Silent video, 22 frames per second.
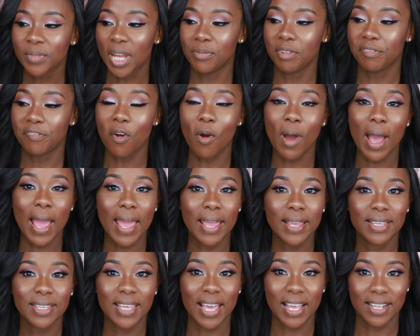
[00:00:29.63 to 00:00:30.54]
Before
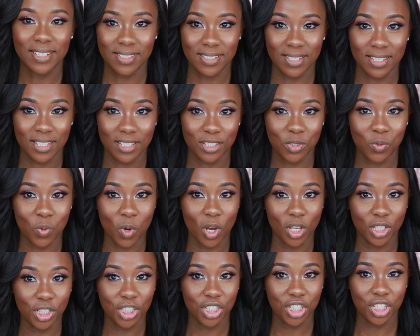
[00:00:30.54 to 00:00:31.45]
I get to the
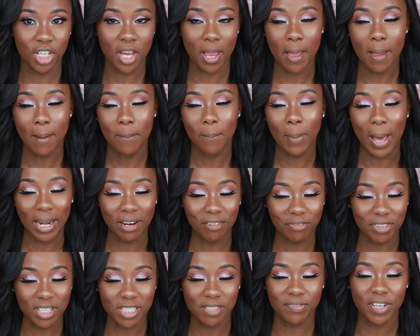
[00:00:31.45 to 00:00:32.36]
swatch part
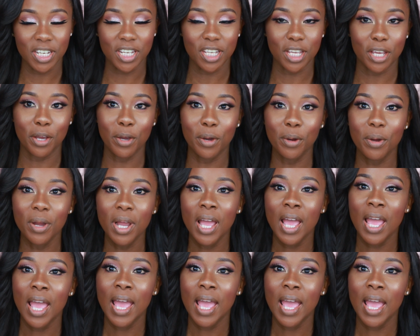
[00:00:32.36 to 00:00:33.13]
of this video,